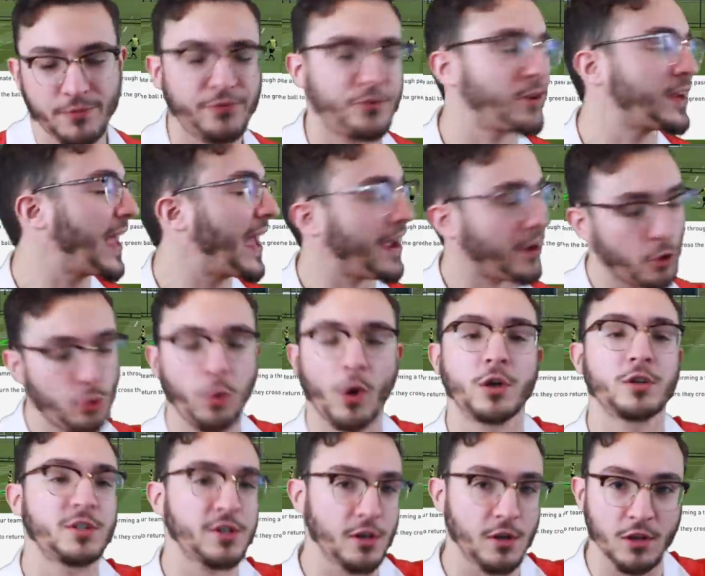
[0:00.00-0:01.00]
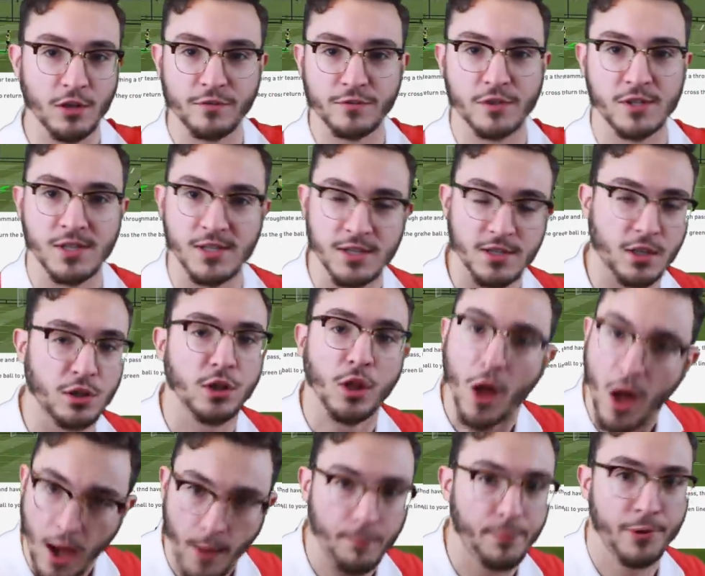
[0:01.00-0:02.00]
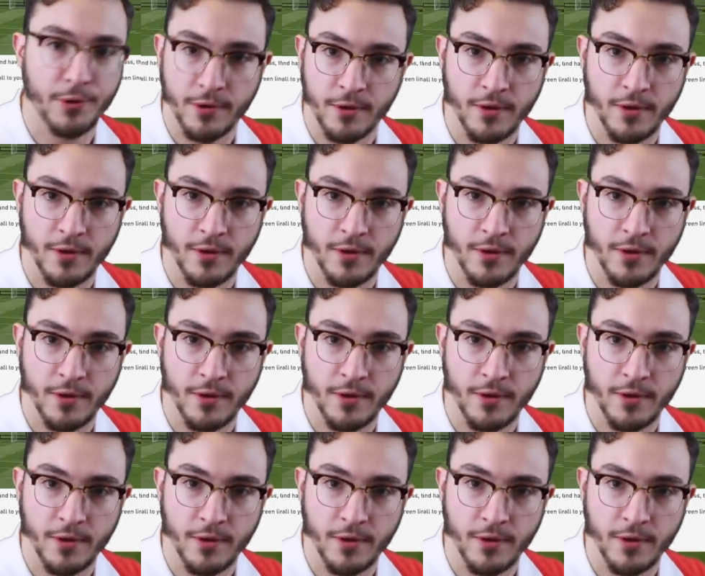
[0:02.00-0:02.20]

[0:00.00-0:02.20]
Forget Guardiola versus Klopp.